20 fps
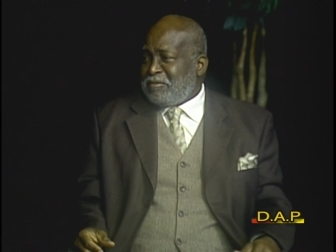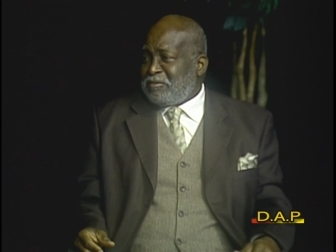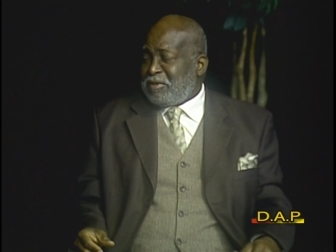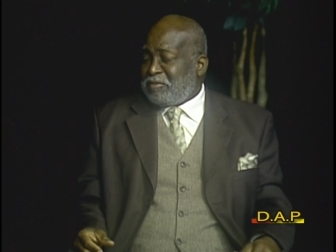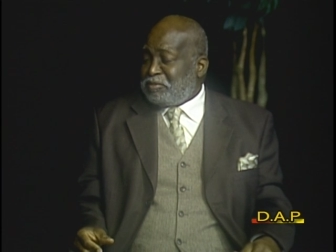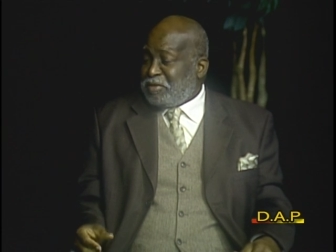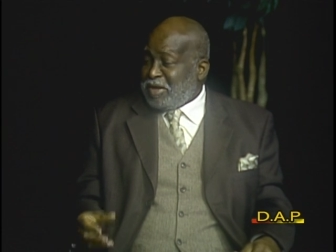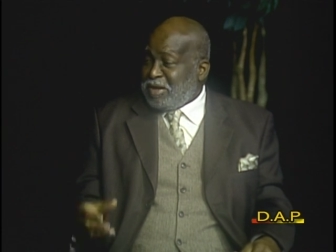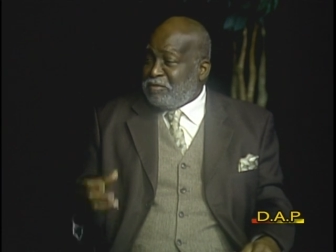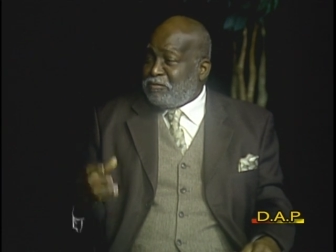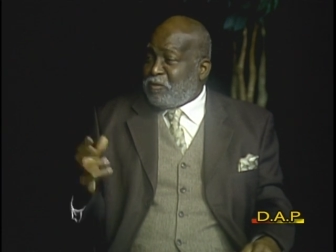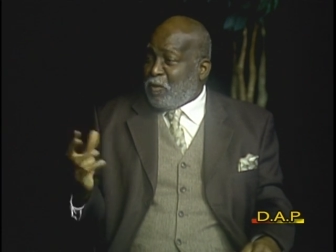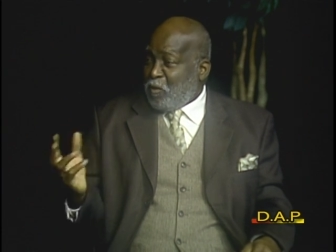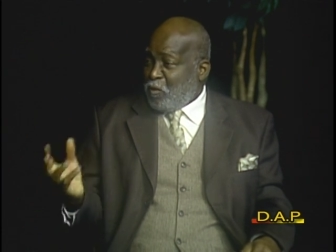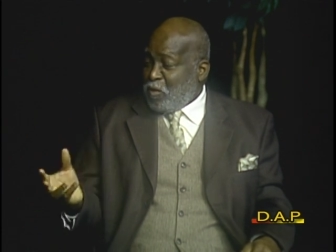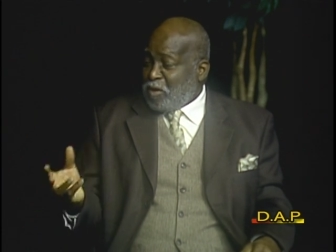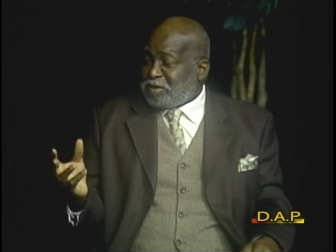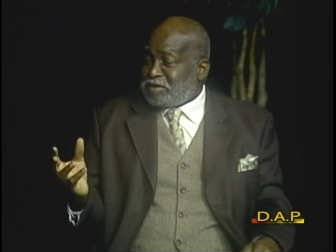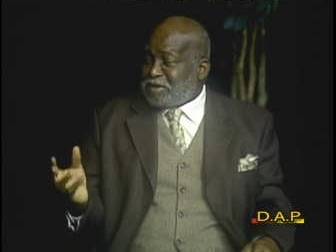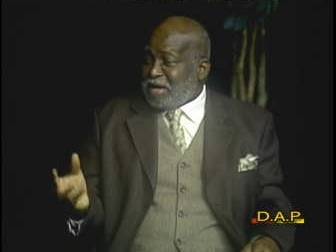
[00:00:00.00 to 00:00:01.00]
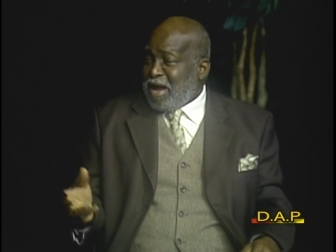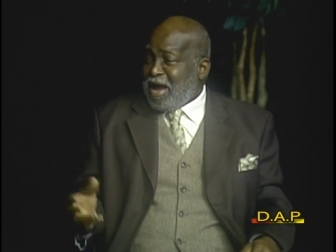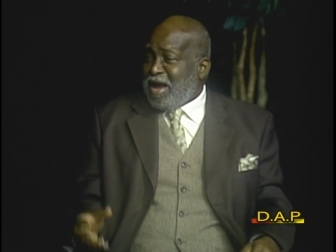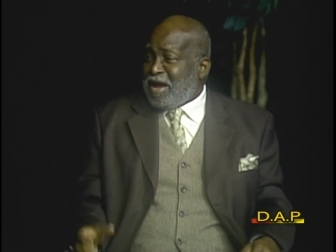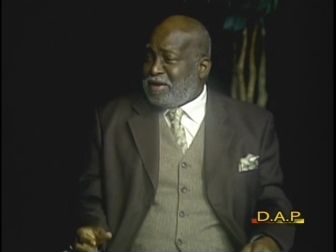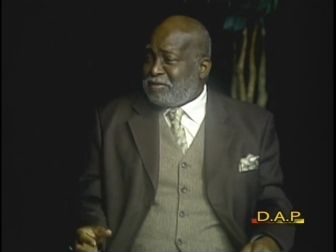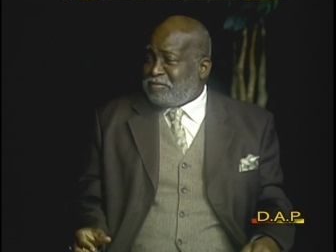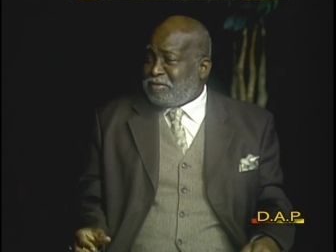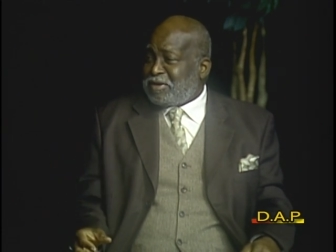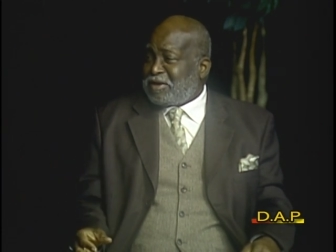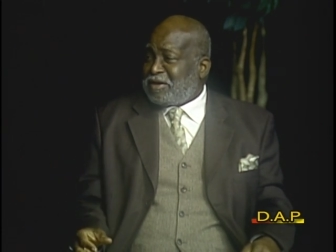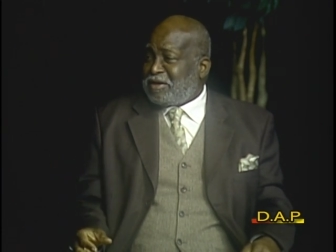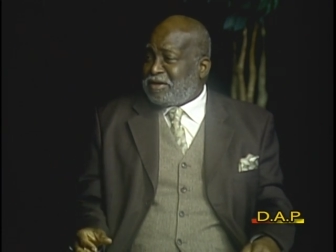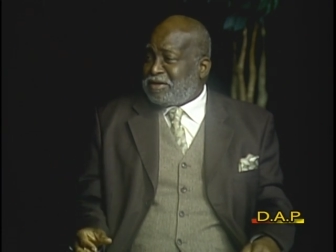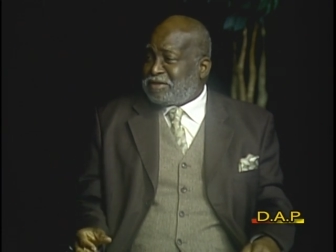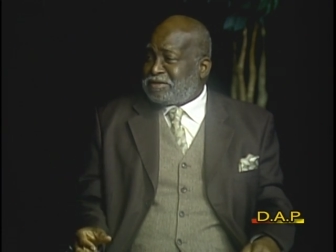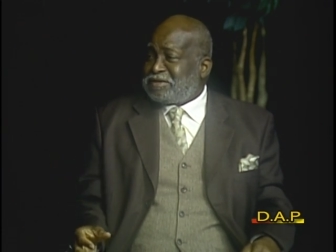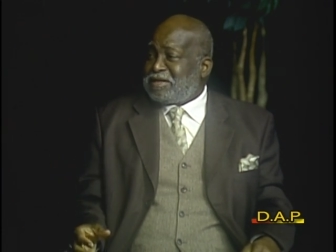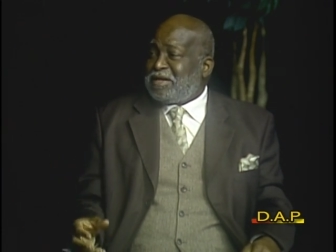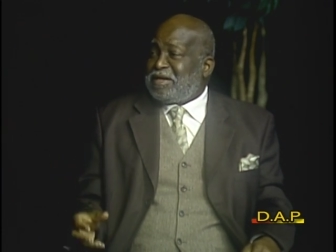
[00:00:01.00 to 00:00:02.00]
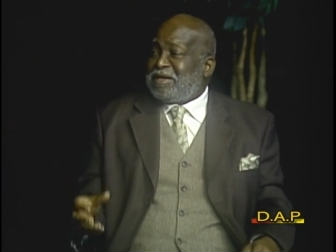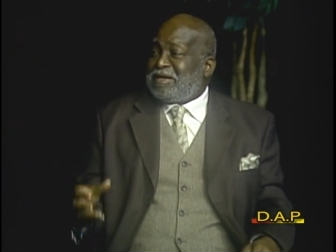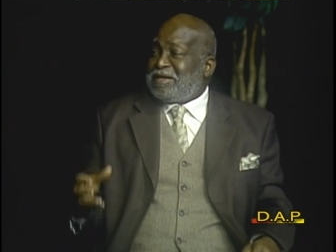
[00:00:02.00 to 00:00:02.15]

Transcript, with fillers: but people were dying because